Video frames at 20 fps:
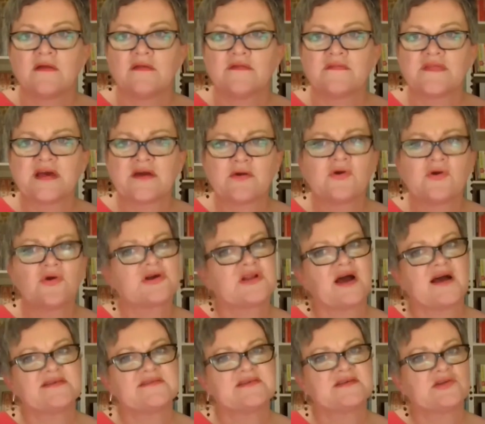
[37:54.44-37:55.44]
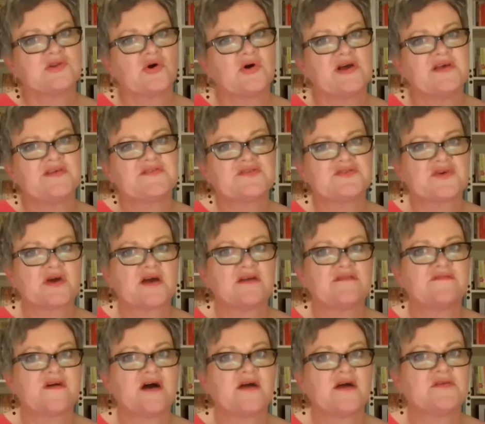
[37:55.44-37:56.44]
they're organising lawyers to try
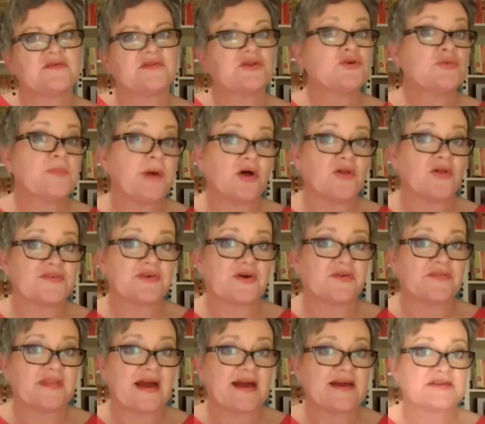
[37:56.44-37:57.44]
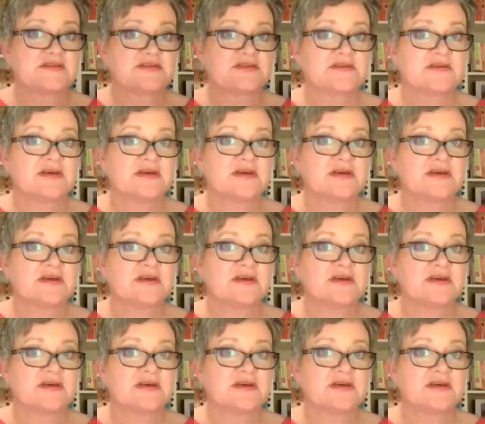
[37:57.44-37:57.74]
and find loopholes on that.